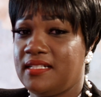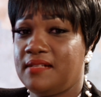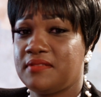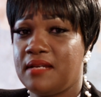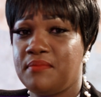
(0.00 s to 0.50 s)
And I
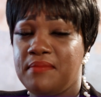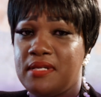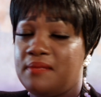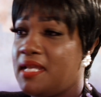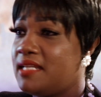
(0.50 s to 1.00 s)
was like, maybe
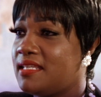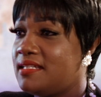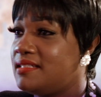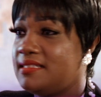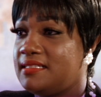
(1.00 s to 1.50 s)
I'm not
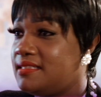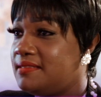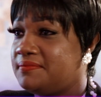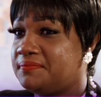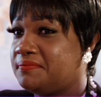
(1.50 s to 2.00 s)
that good,
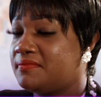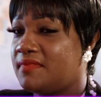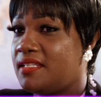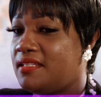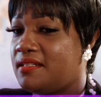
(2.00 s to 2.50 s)

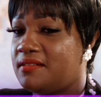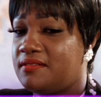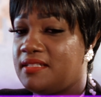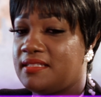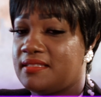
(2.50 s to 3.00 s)

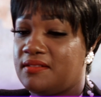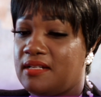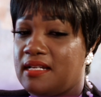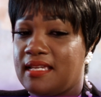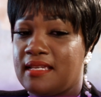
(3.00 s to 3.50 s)
And so
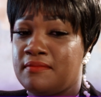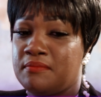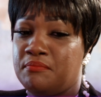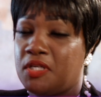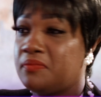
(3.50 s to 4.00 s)
I
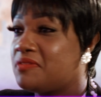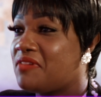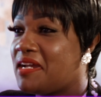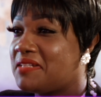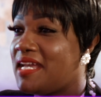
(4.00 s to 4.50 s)
moped
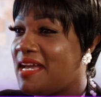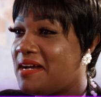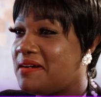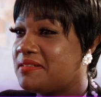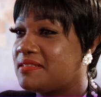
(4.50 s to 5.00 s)
around the
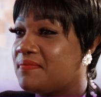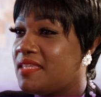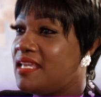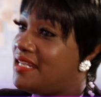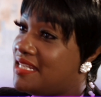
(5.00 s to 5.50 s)
house.
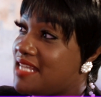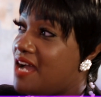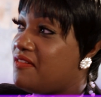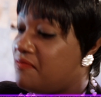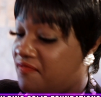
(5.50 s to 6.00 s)
And as
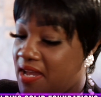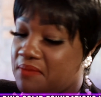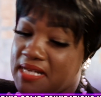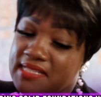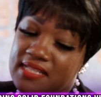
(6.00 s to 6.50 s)
I found
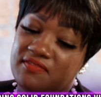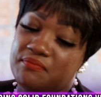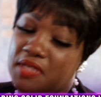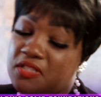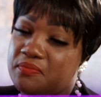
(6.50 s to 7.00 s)
myself
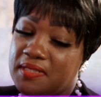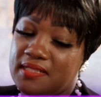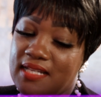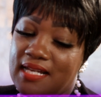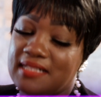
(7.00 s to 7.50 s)

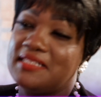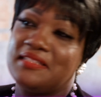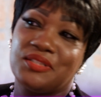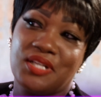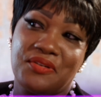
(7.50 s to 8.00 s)
moping, I
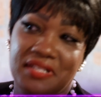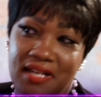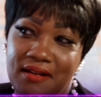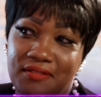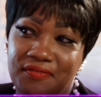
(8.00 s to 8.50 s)
couldn't turn it
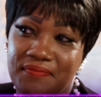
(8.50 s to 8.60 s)
off.